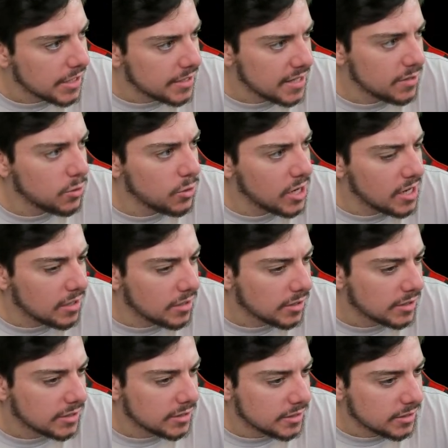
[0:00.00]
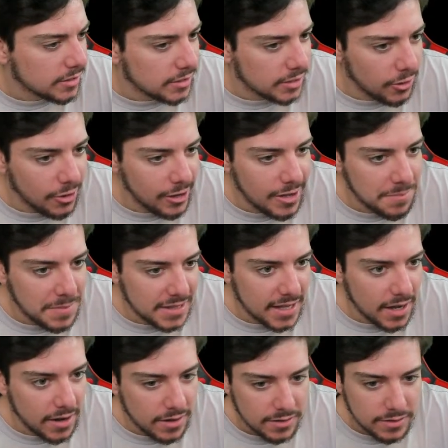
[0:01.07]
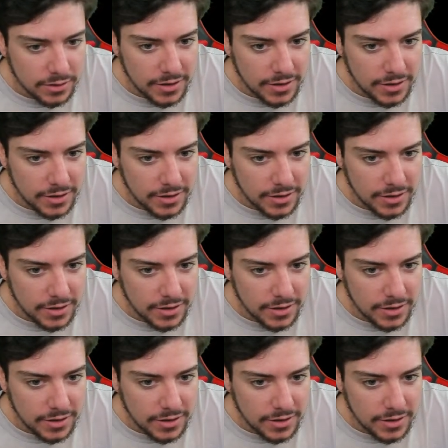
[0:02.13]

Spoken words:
te voy a invitar.